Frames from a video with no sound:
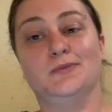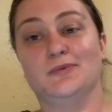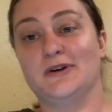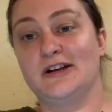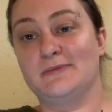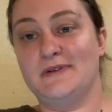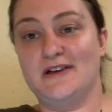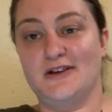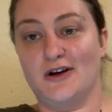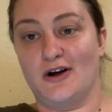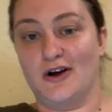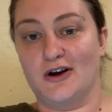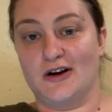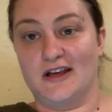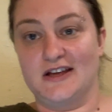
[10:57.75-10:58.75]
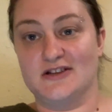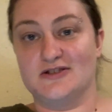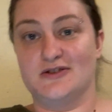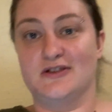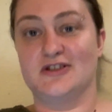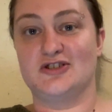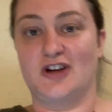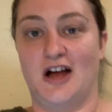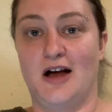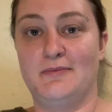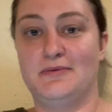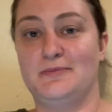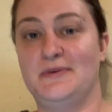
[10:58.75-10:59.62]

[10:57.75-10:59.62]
bring me yarn into the shop,